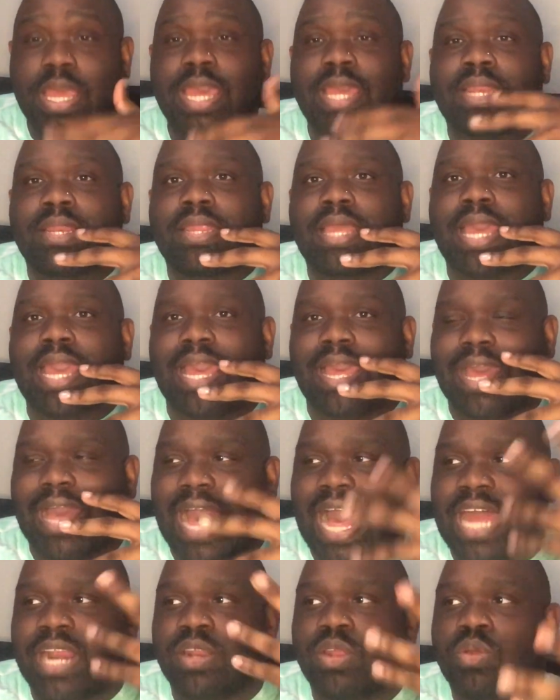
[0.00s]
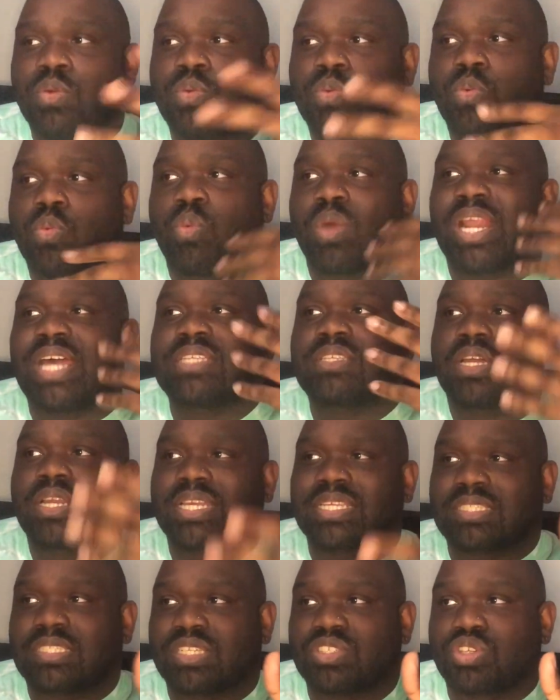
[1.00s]
And I knew when I saw the
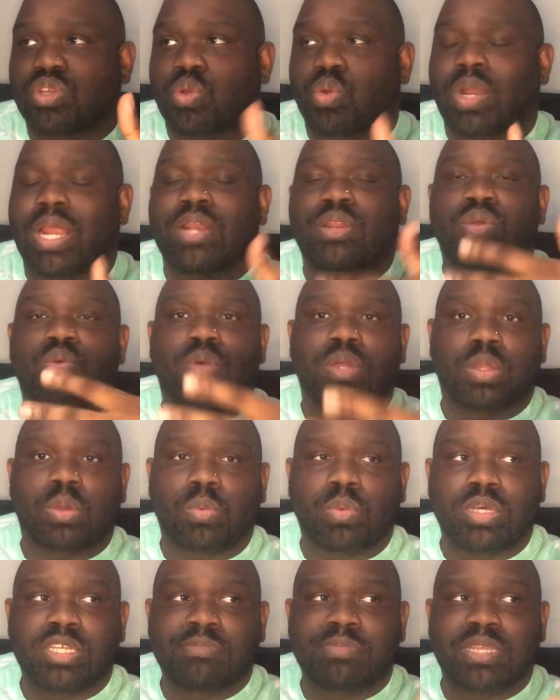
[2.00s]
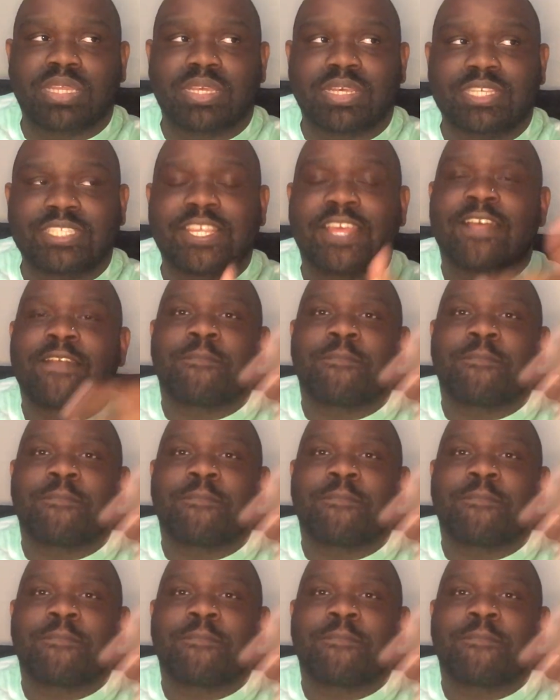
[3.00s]
extension cord, I knew what it was because